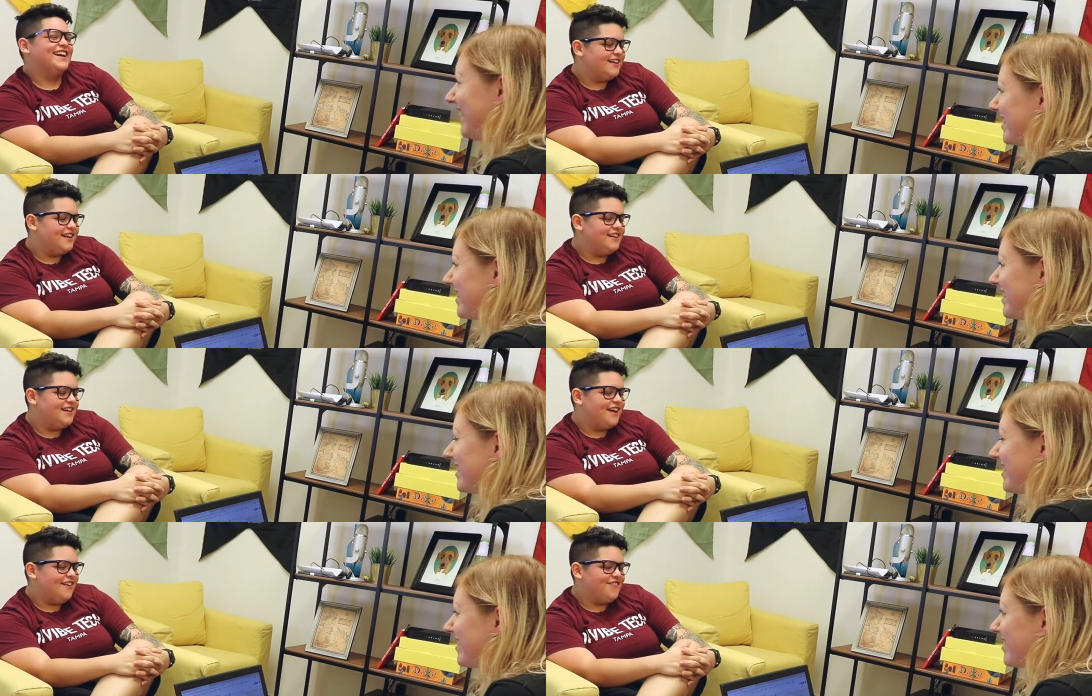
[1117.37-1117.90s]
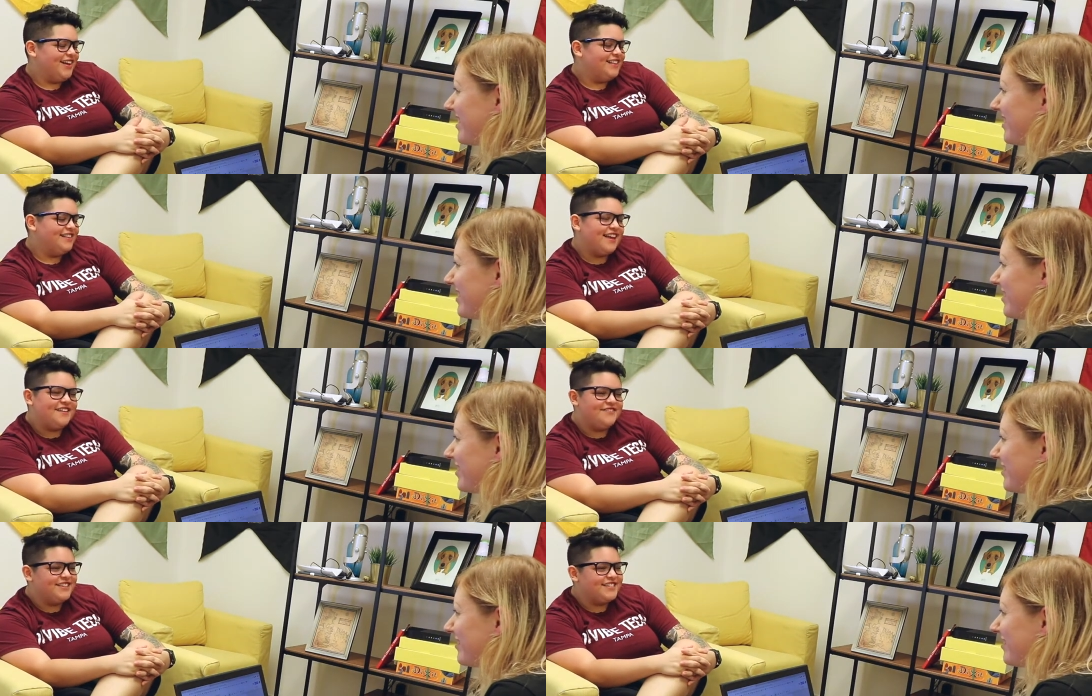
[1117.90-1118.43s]
Speaker 1: uh, my
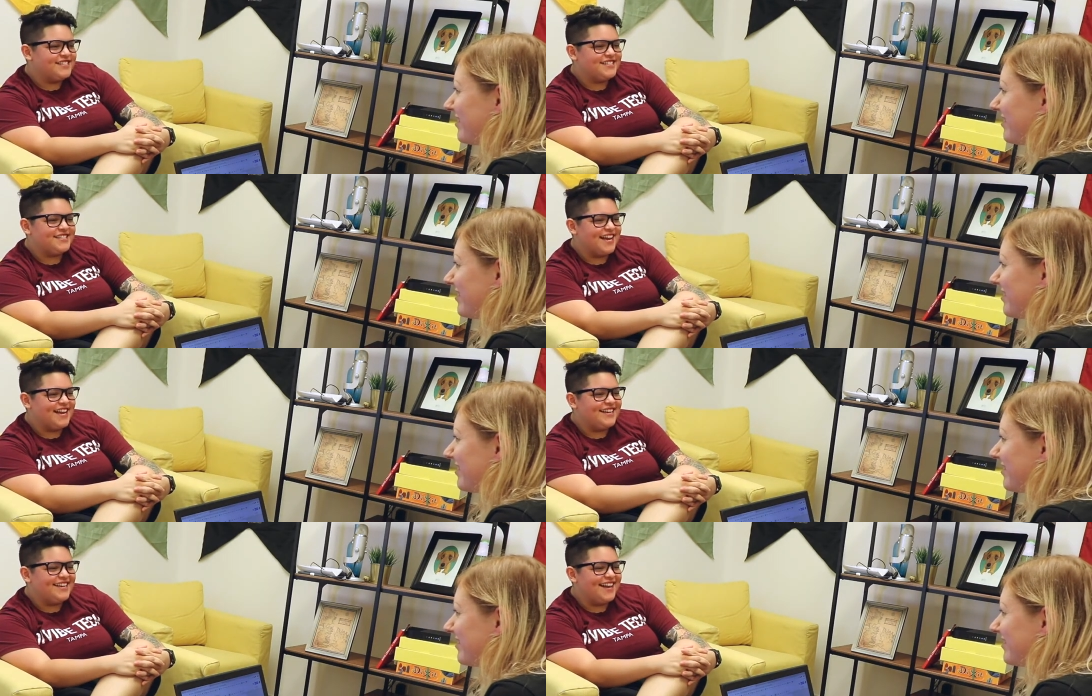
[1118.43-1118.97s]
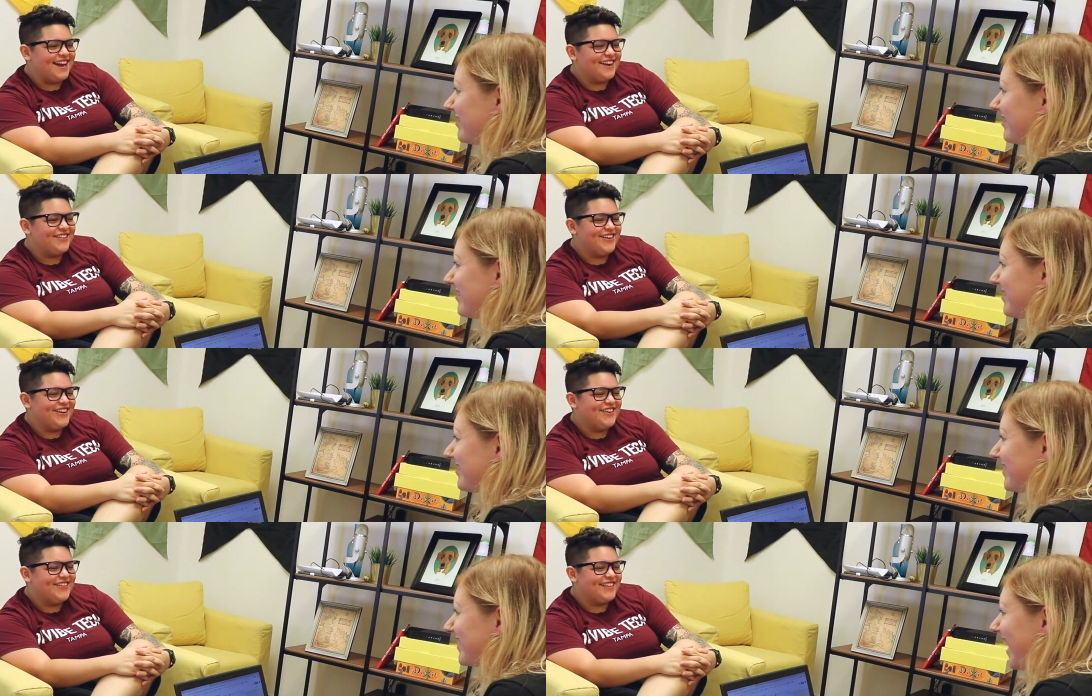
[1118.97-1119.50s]
life is exciting. I
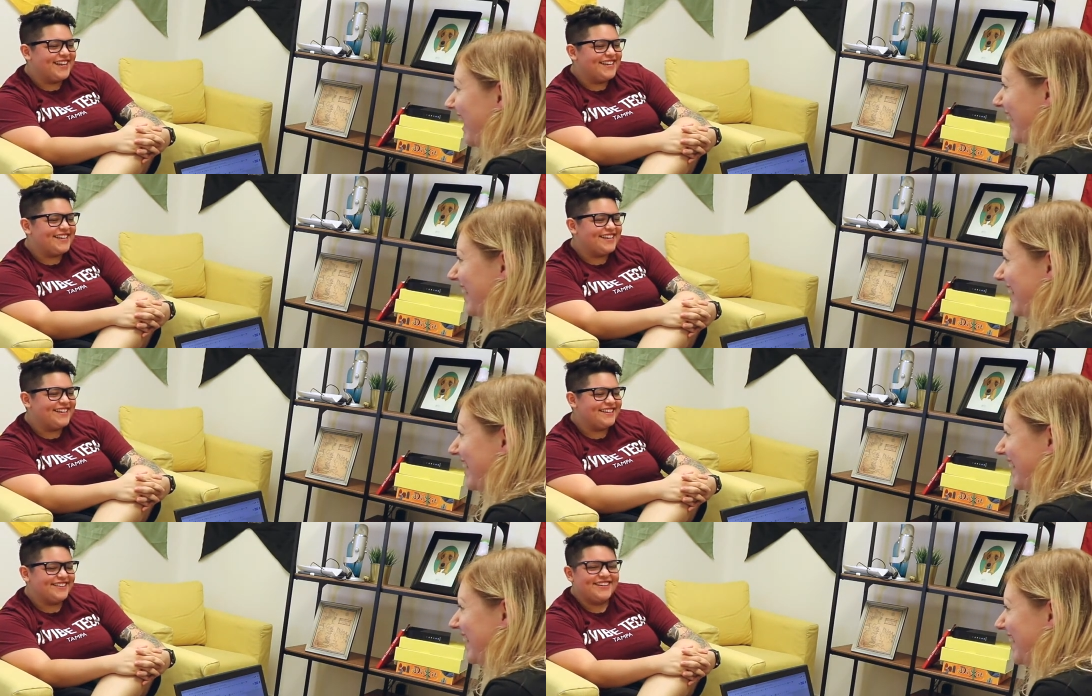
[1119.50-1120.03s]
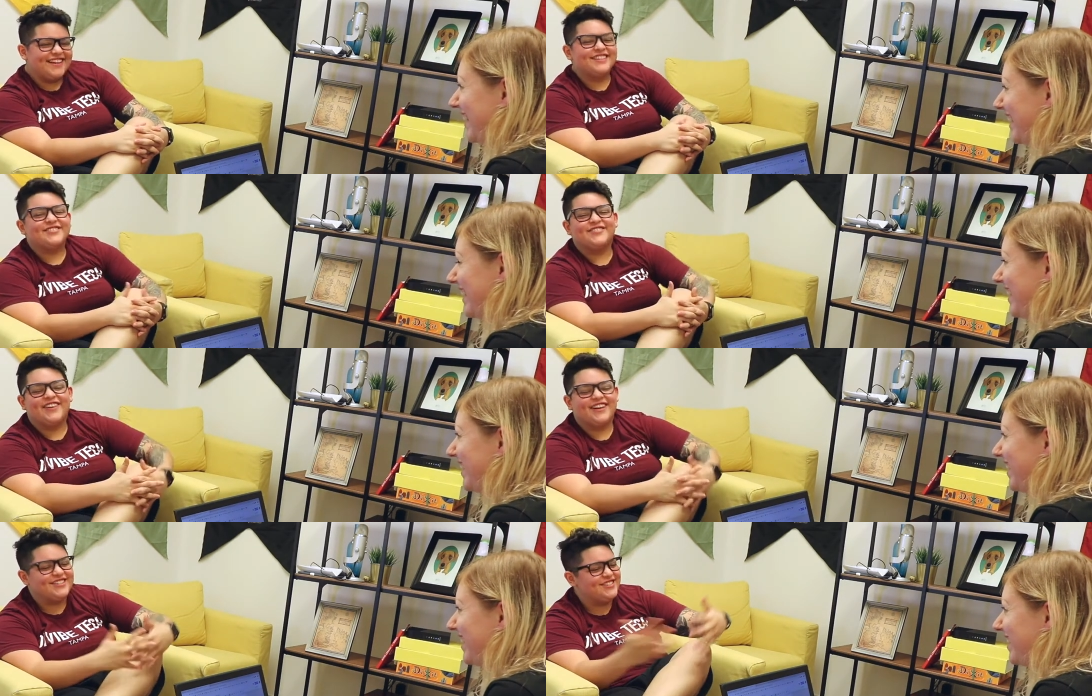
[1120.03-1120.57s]
don't know, like, you
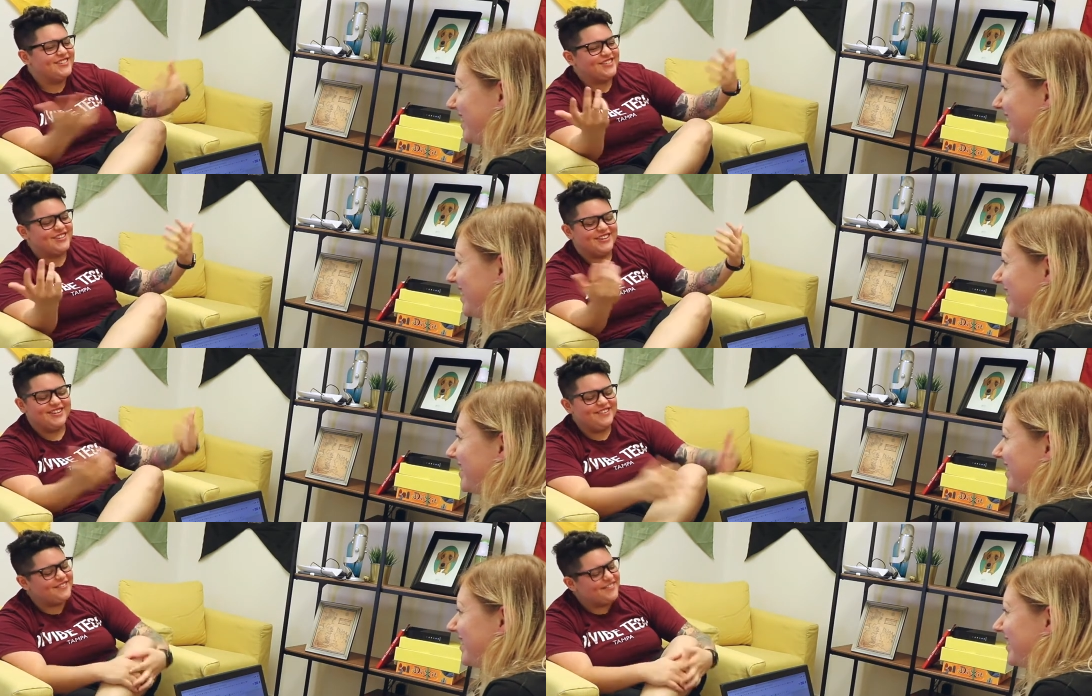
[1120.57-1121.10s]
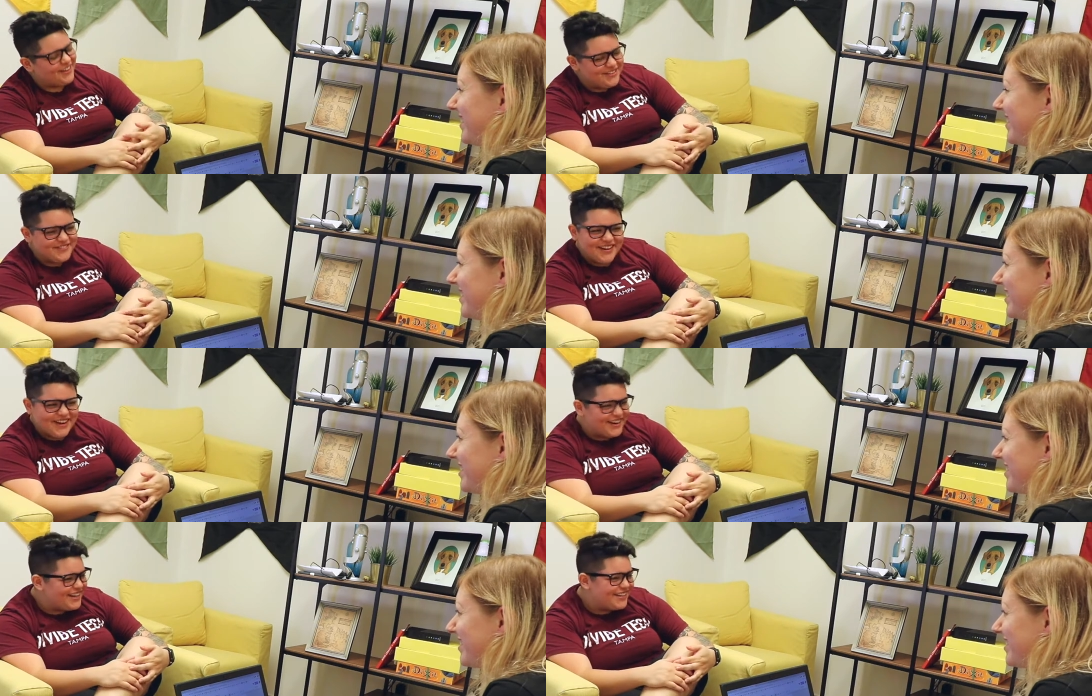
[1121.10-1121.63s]
guys will watch the journey, follow
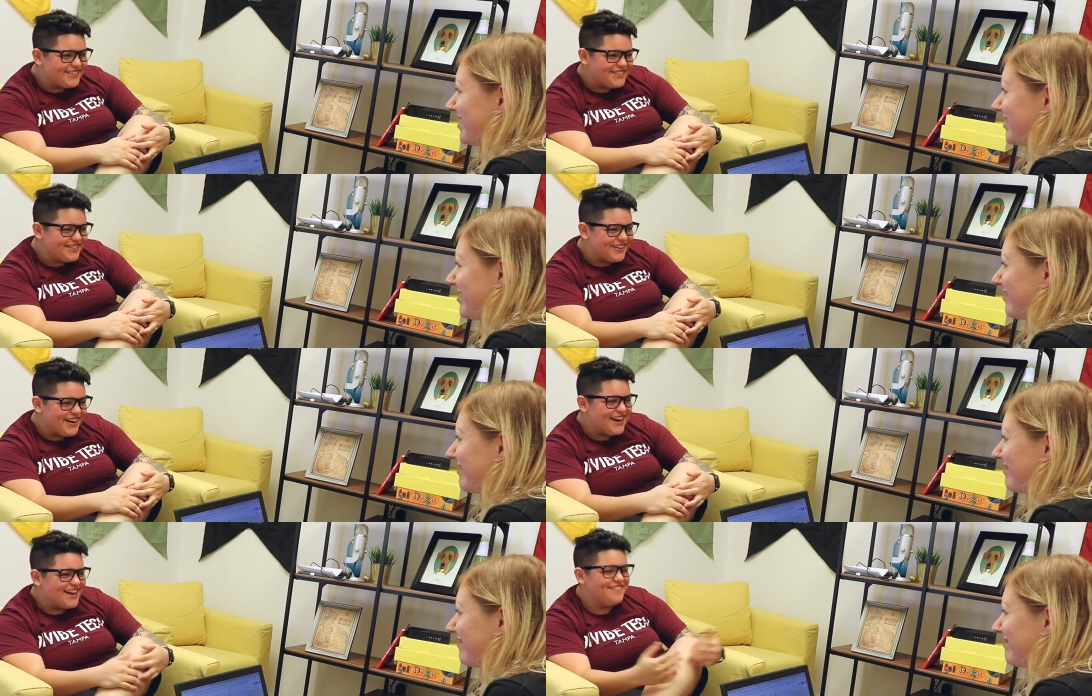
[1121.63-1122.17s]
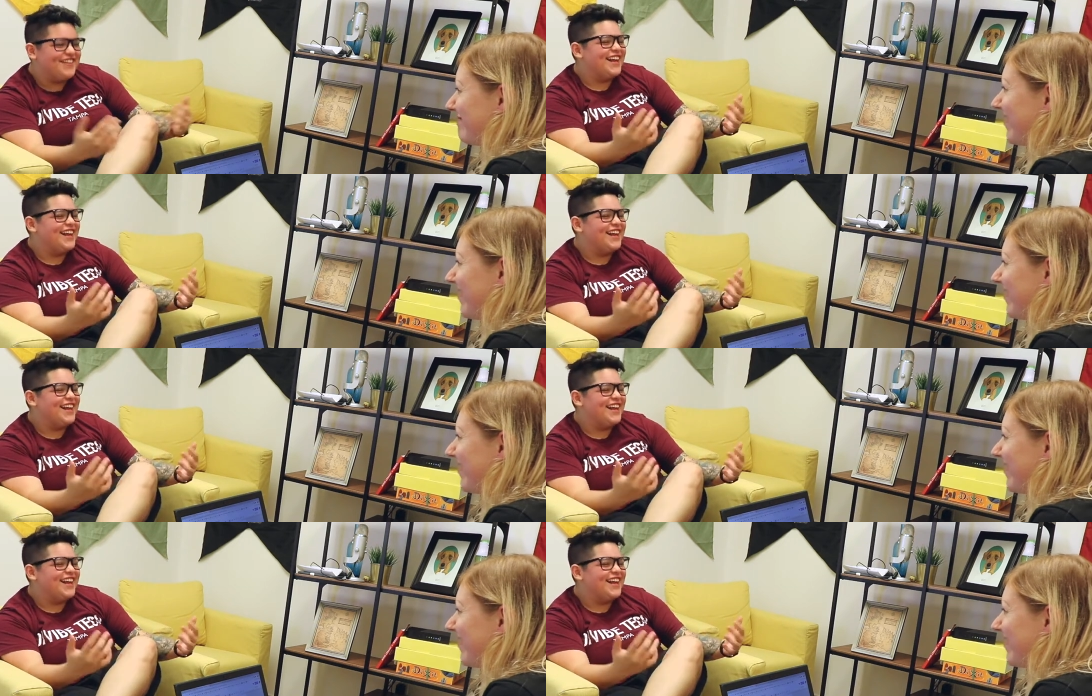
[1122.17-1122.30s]
me on Instagram,